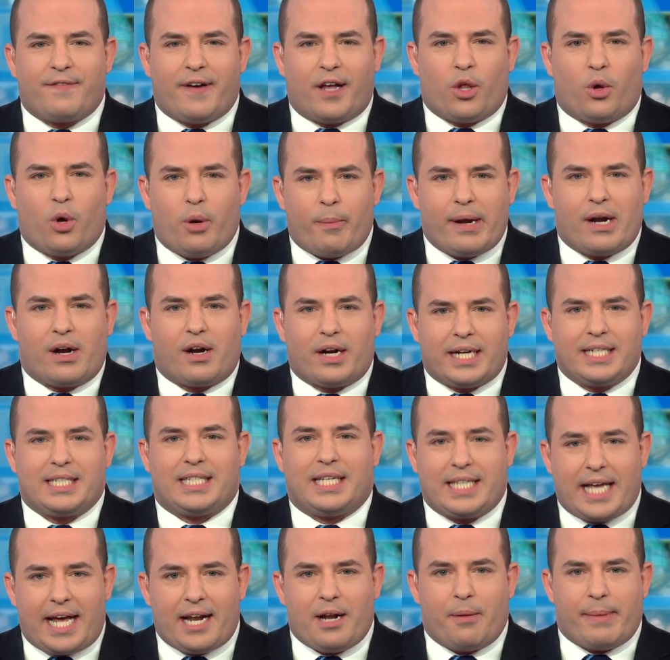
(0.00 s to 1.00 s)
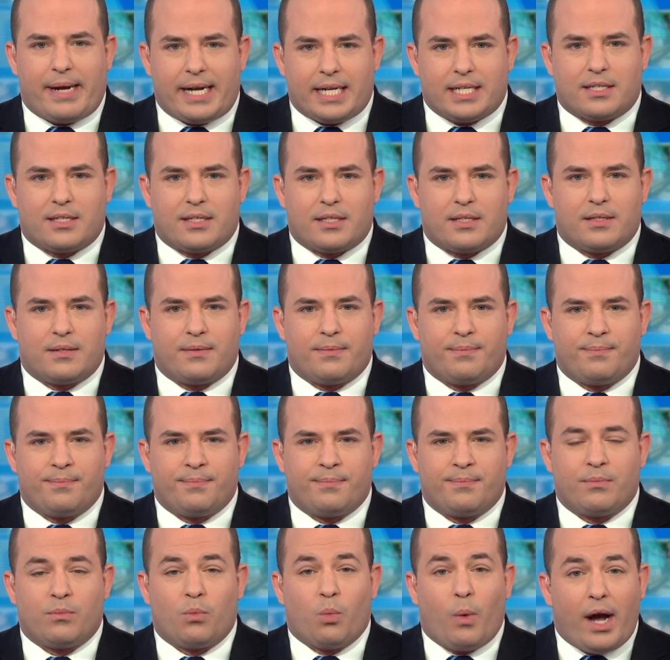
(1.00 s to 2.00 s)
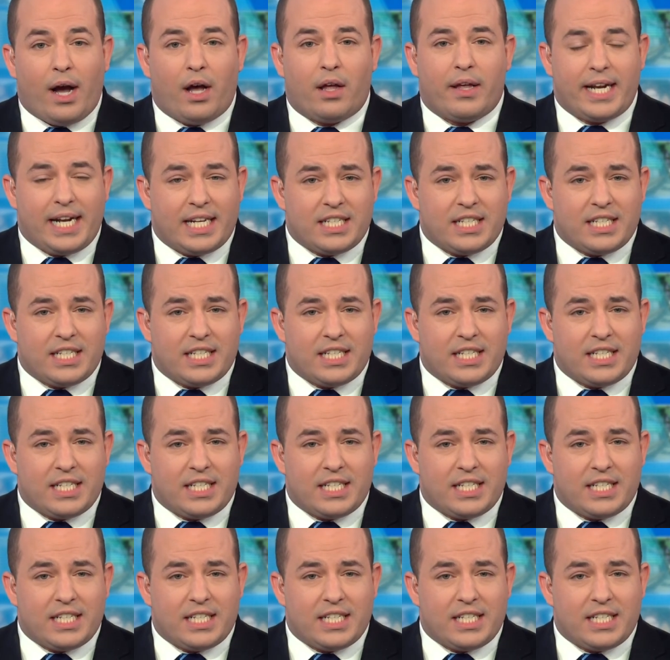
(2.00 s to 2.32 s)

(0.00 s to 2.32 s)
fellow Americans as enemies. Well,